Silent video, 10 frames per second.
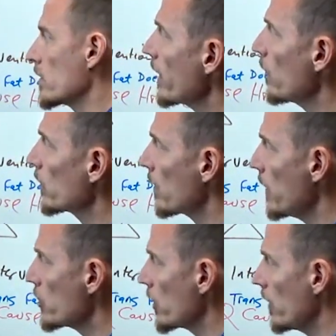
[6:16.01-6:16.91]
The thing I want to
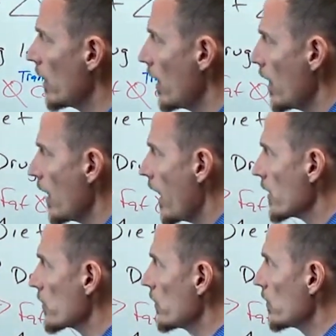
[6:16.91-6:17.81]
mention
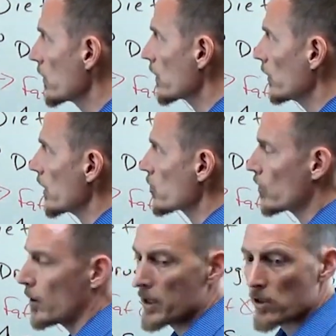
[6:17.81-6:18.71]
has to do with
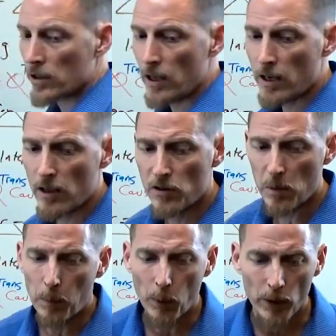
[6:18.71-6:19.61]
cholesterol, because I think
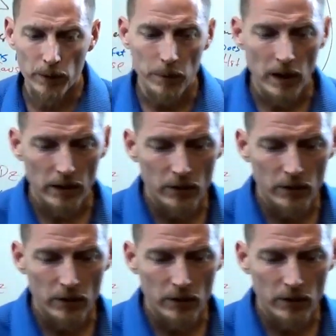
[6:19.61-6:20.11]
it's important.